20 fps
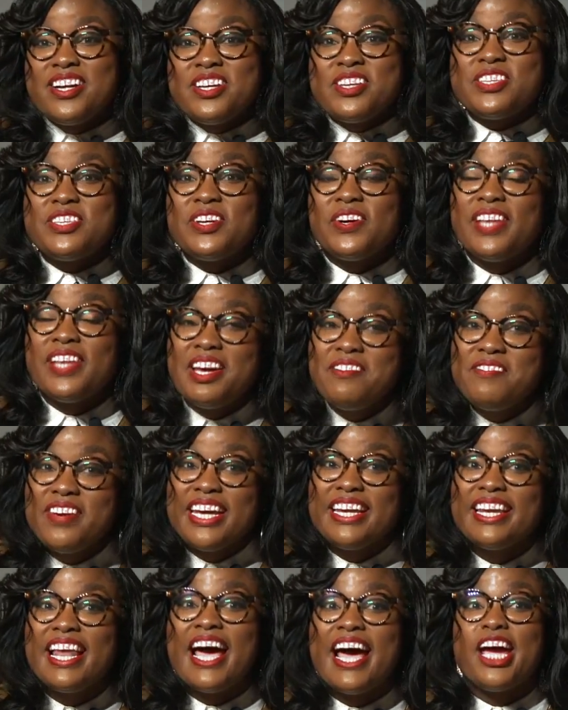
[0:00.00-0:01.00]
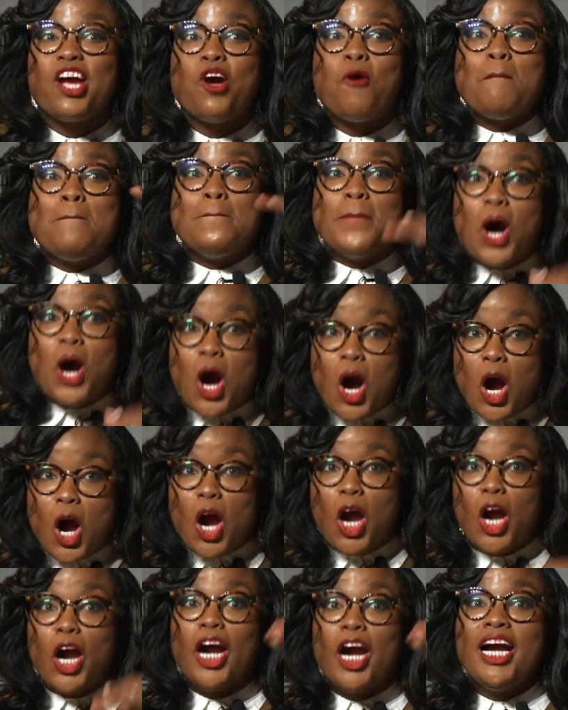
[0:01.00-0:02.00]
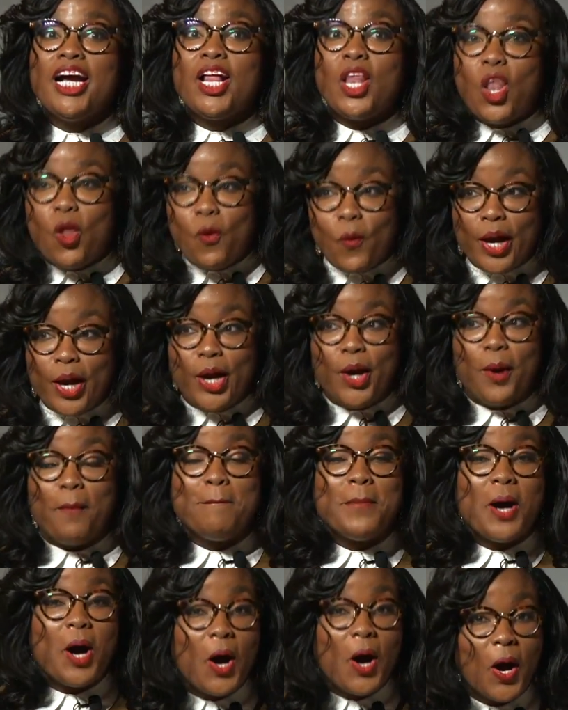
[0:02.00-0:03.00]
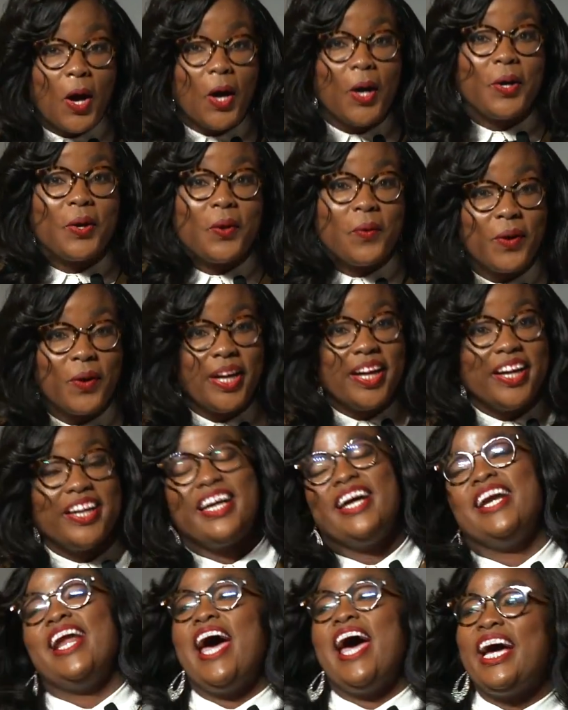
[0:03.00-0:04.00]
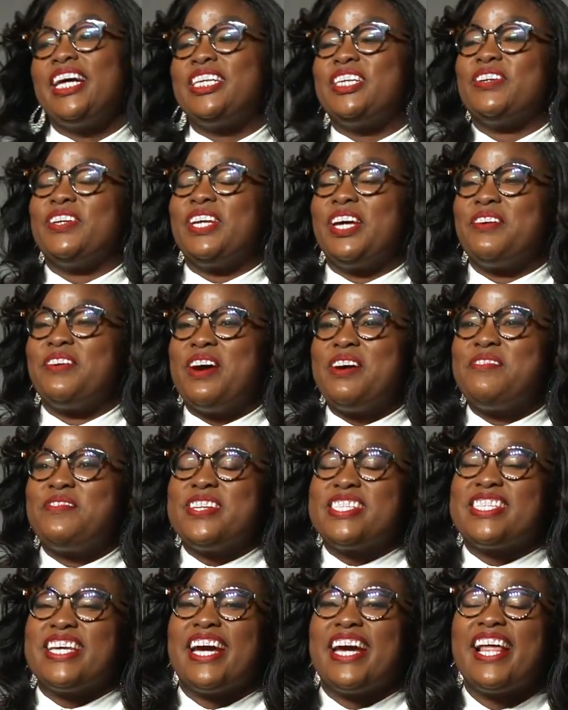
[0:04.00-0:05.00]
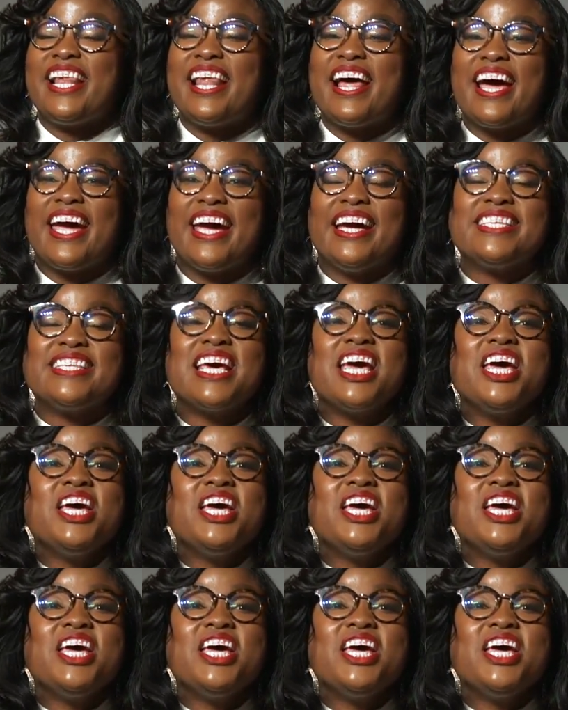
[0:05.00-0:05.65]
So they mean like barred lawyer can actually represent clients.